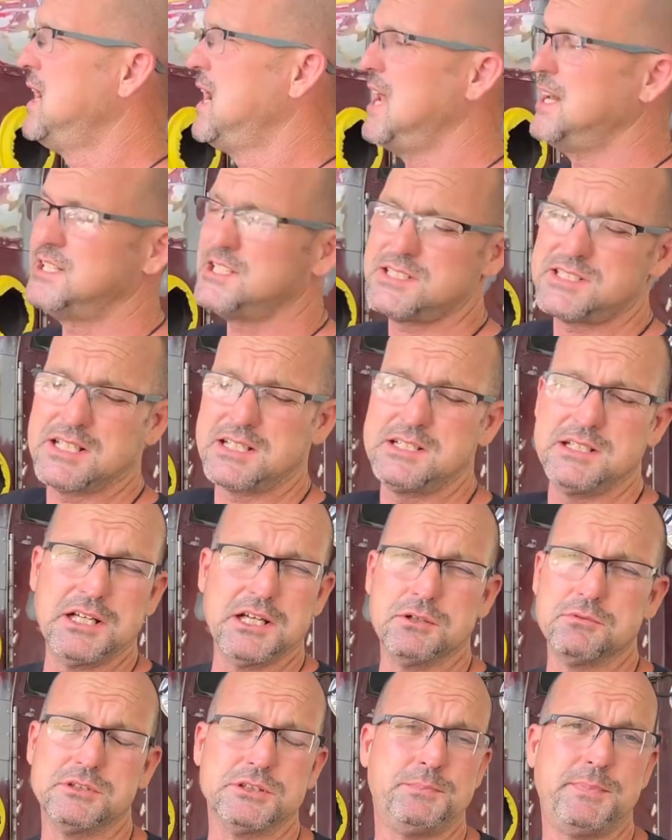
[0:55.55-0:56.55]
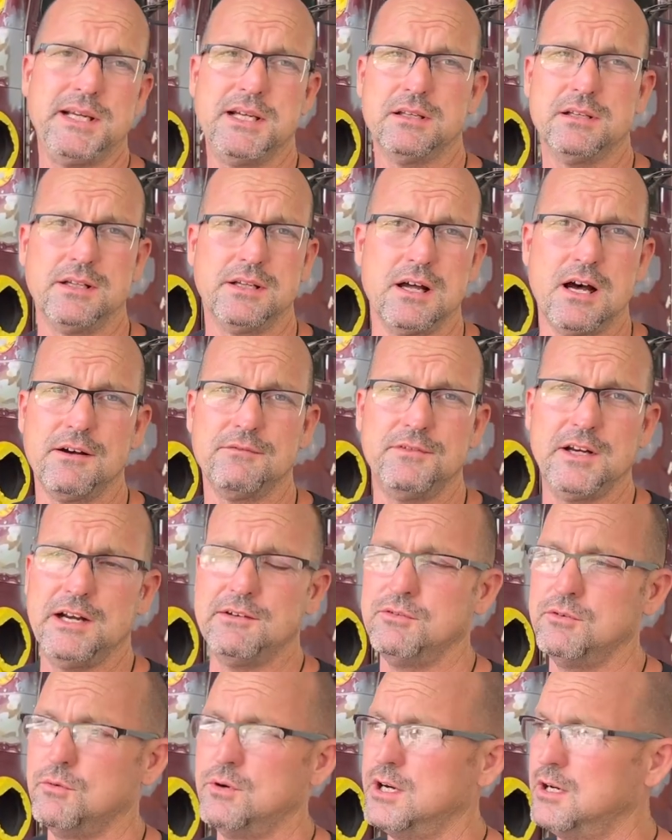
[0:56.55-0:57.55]
And just the clear was peeling off
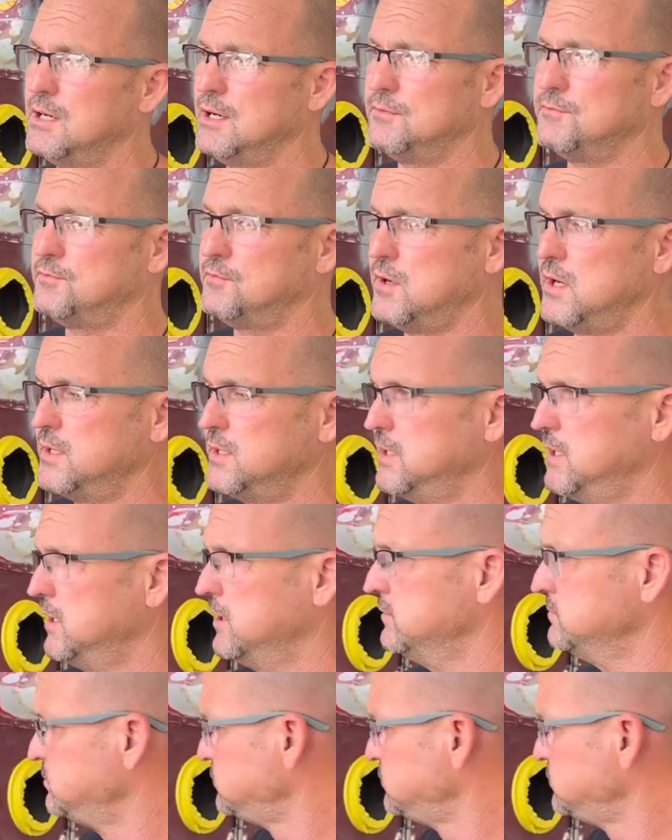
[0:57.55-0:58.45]
everywhere up front here.